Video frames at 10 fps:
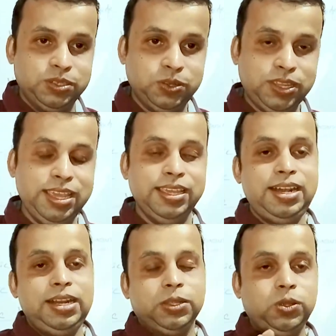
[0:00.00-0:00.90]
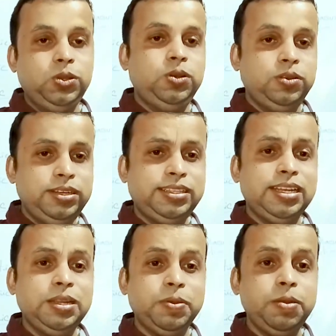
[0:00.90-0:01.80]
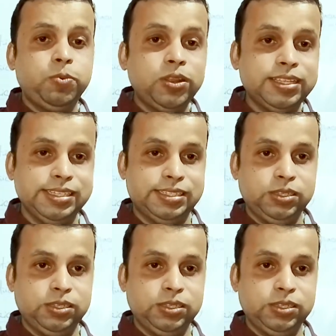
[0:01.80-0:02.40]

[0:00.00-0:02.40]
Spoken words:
Okay, so this is a different process.